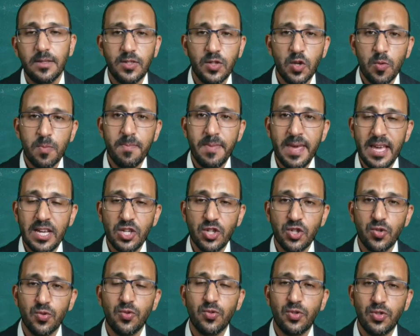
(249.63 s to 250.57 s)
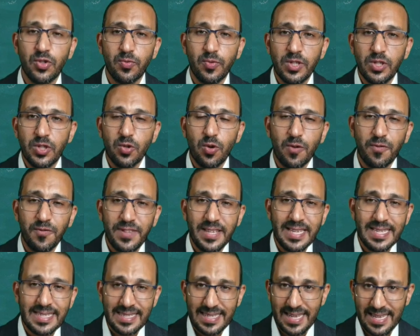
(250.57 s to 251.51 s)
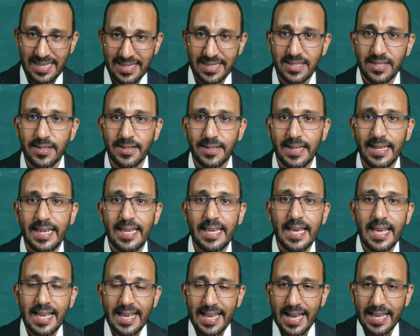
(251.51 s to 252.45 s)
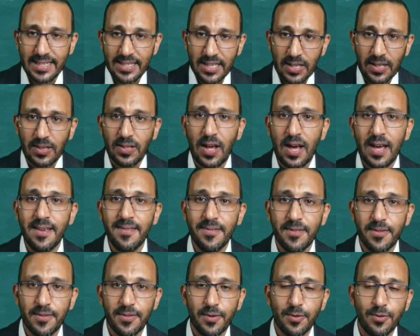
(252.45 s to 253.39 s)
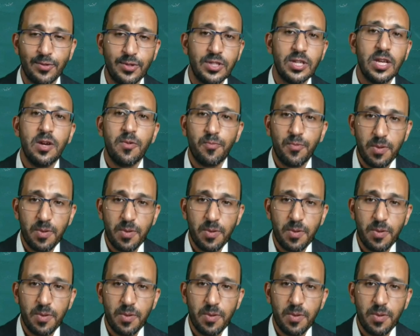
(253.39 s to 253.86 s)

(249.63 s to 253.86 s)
So make sure to resolve these instantly and align the thoughts.